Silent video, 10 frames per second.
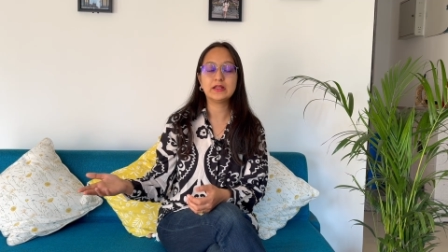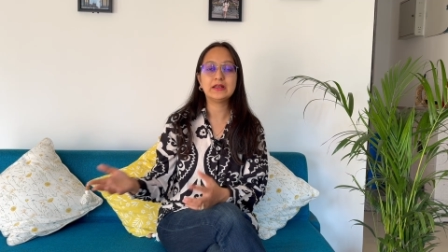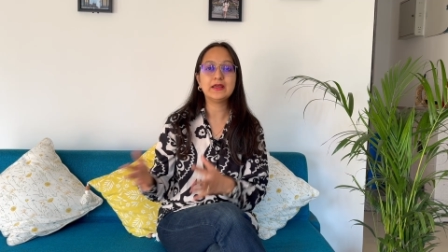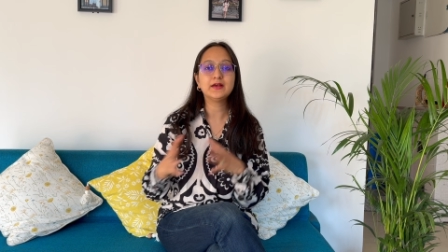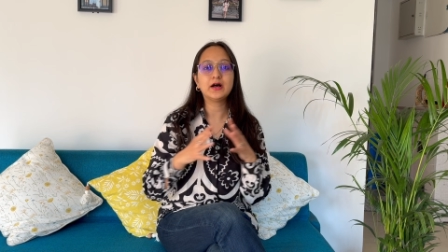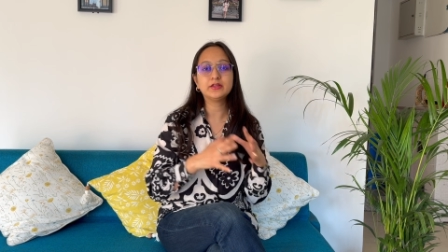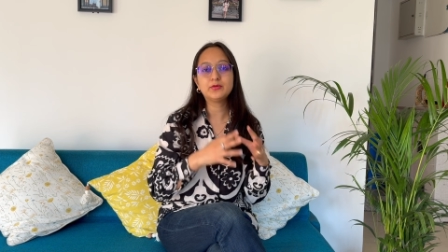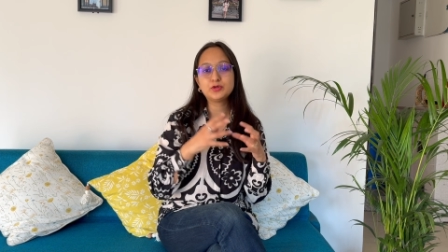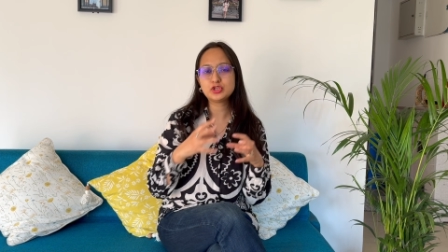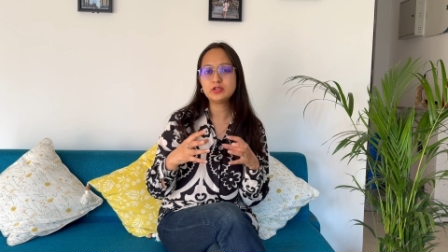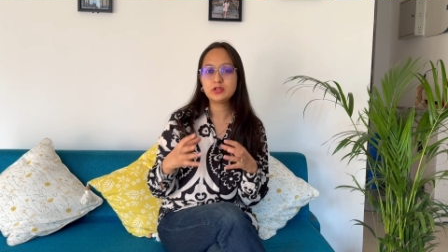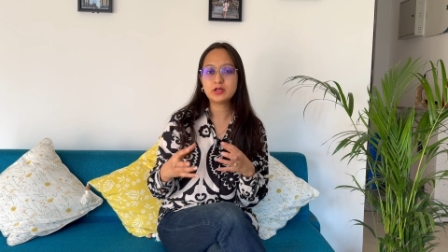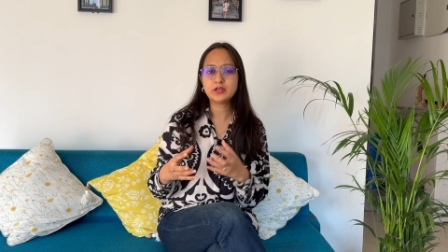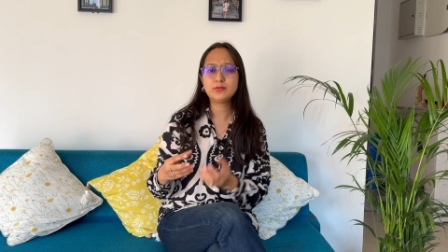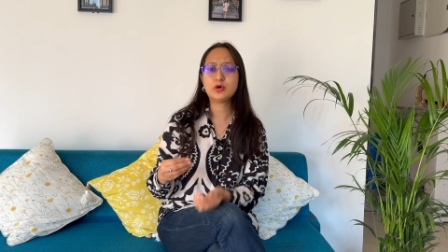unlike other machine
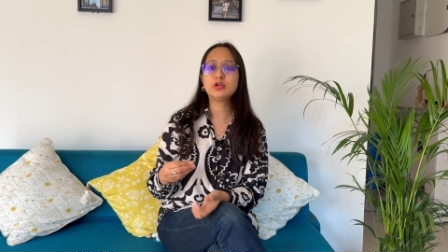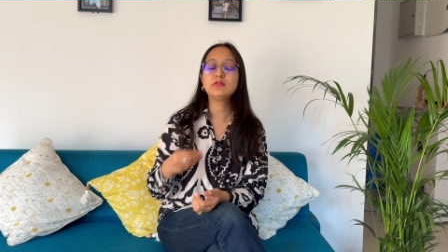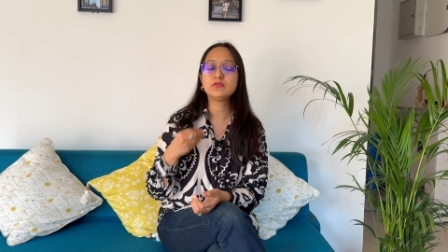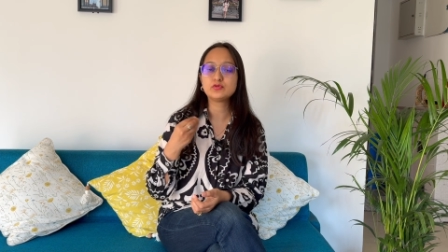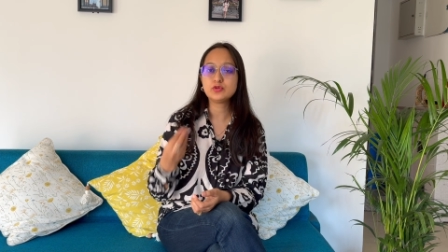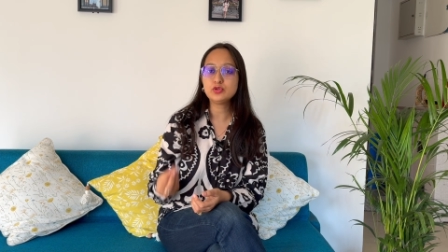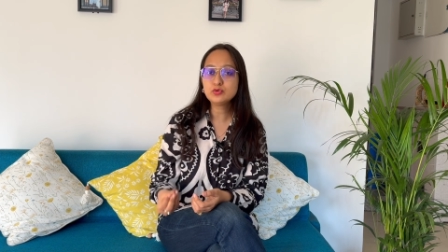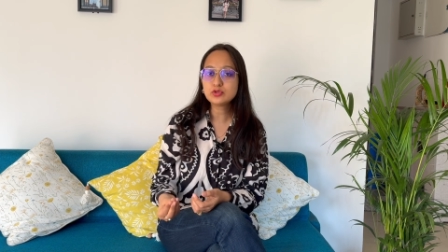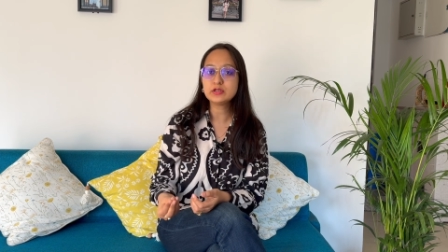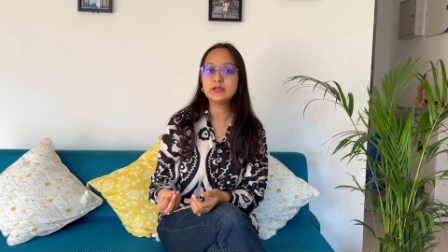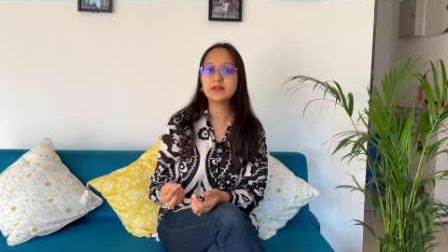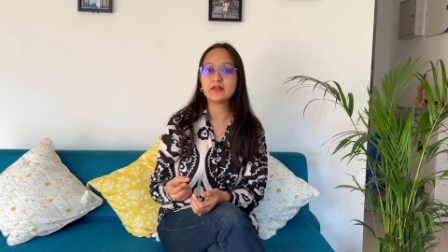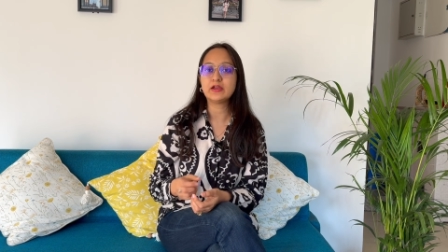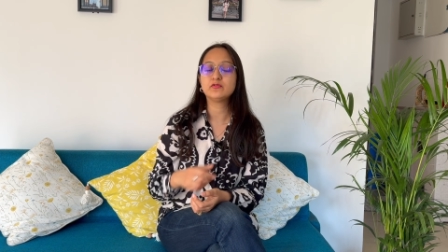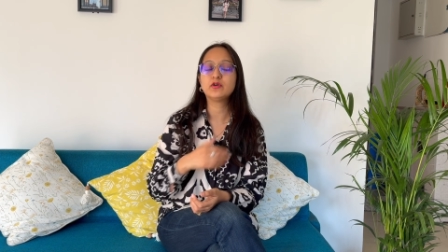learning models which were usually
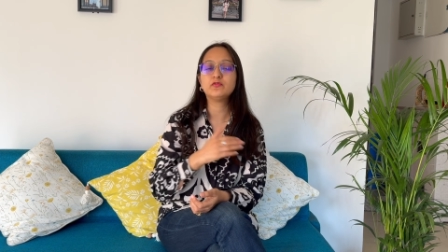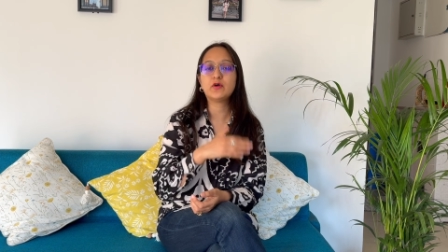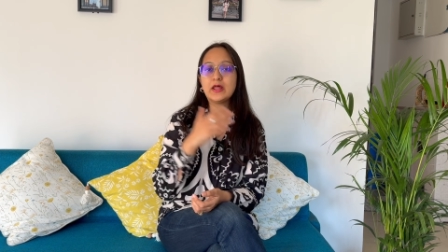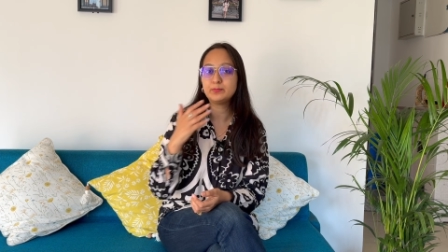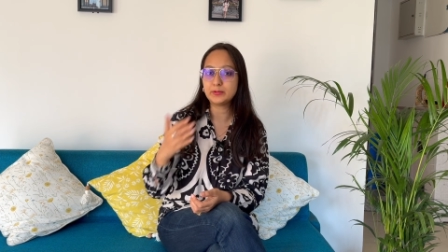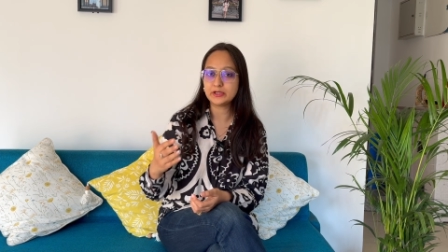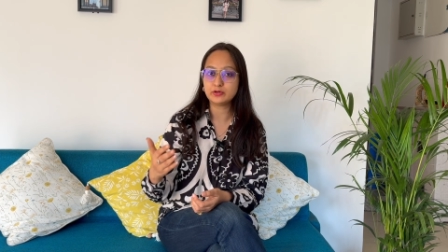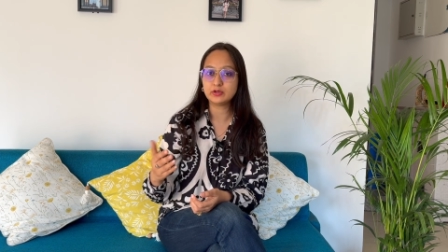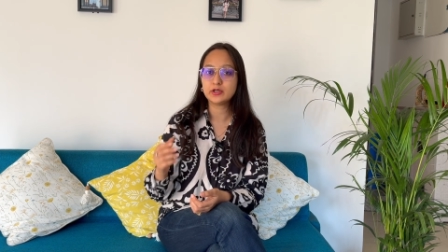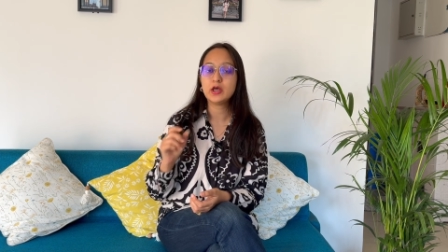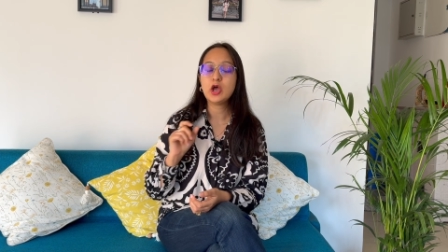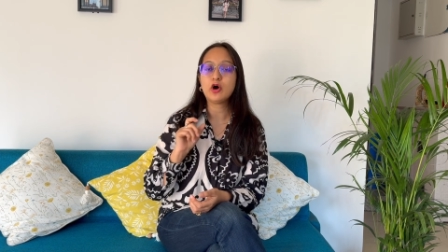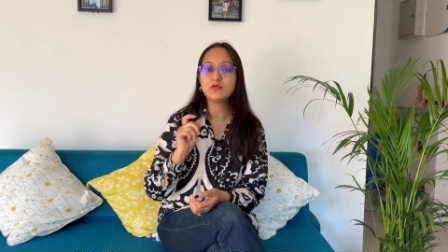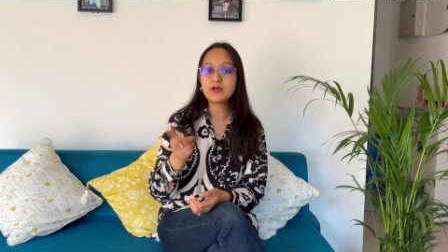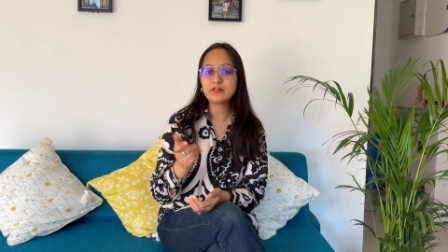designed for one particular
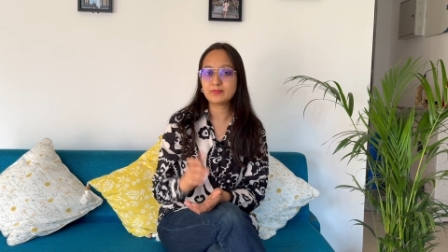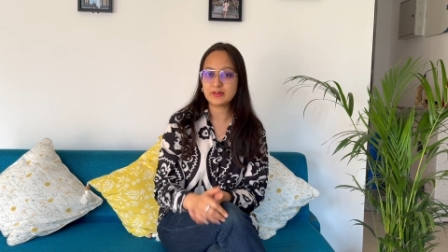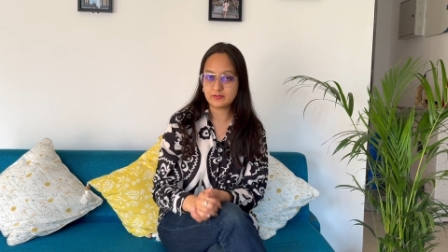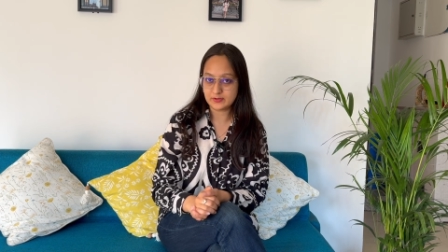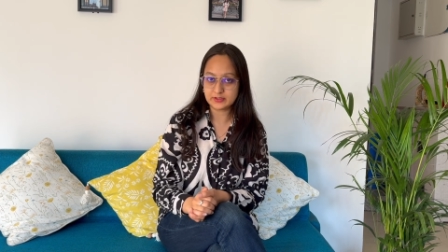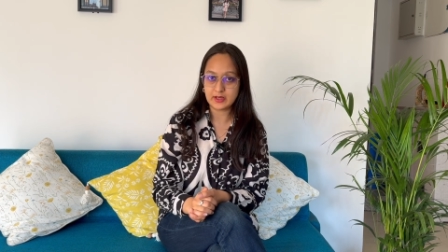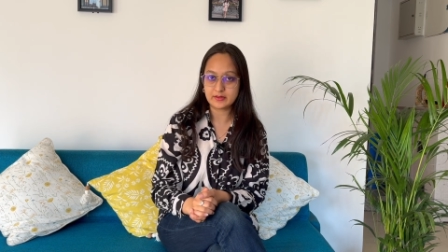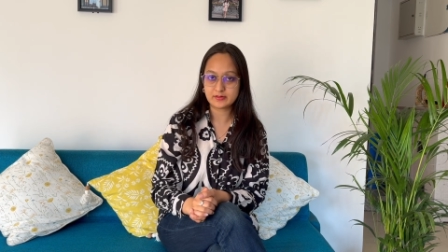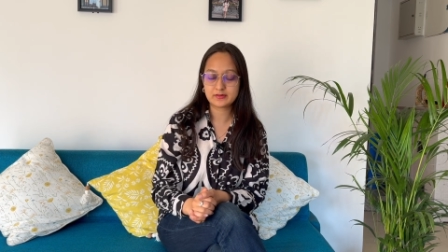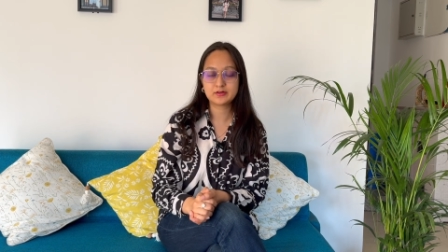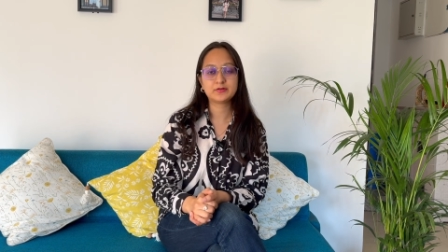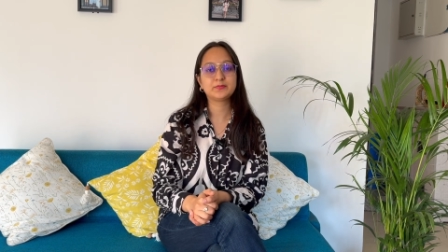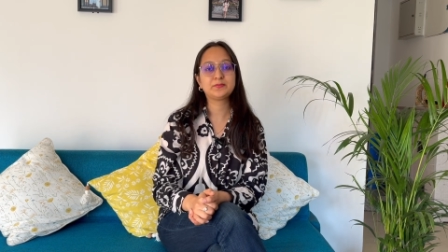or one specific task